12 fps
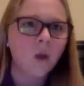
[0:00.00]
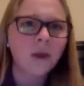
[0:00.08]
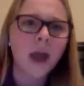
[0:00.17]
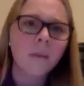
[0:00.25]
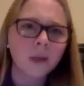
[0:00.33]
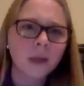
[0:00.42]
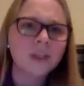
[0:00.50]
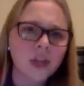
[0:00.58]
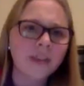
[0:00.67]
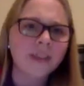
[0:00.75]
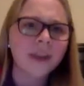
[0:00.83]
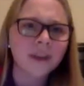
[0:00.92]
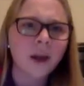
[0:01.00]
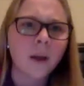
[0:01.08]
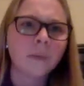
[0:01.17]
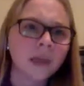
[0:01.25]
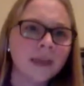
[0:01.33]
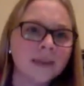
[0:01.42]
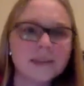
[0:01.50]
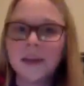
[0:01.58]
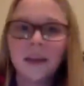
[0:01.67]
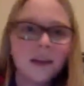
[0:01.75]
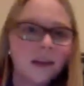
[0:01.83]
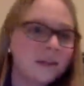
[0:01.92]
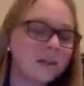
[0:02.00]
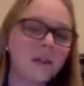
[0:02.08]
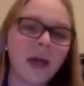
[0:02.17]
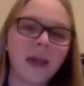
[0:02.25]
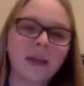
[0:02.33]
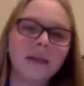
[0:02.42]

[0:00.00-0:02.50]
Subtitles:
oh yeah, I'm ready to try that in a couple days. So like,